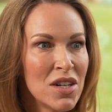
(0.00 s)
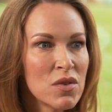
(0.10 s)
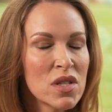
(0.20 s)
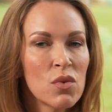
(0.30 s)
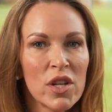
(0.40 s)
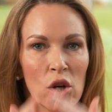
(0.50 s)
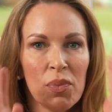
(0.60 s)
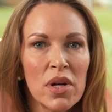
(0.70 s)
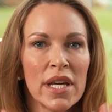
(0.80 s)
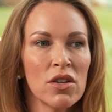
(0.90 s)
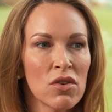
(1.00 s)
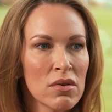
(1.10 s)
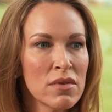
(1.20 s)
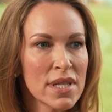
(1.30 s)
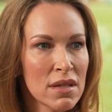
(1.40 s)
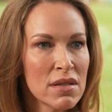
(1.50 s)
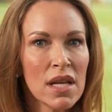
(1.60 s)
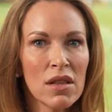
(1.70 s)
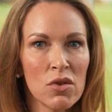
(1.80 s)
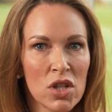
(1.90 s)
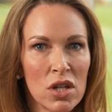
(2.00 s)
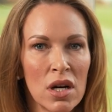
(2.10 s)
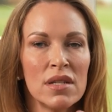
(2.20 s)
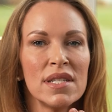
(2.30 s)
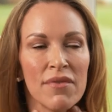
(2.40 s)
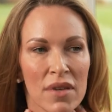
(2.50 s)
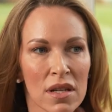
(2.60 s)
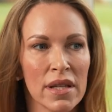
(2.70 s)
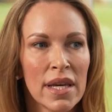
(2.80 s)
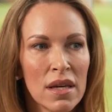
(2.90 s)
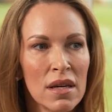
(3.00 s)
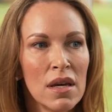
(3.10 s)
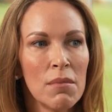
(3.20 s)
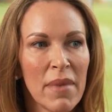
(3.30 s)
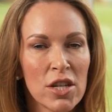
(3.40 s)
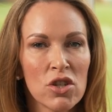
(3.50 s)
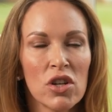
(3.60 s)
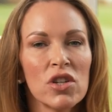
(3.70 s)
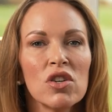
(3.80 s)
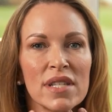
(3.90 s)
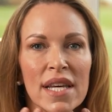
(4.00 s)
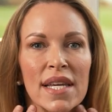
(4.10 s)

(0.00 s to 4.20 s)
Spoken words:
So when you're putting your sun lotion on, definitely make sure you're taking